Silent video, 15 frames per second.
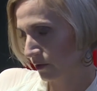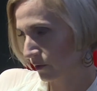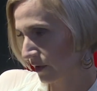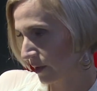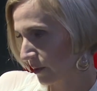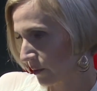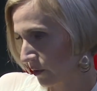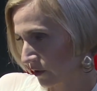to
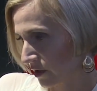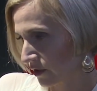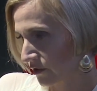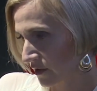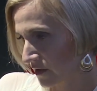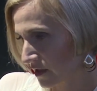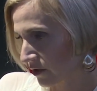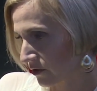the
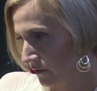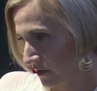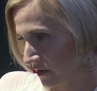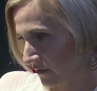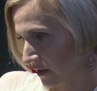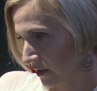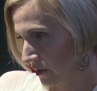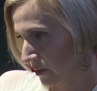potential end
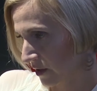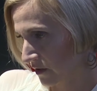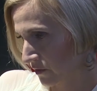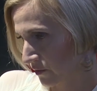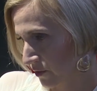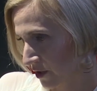price.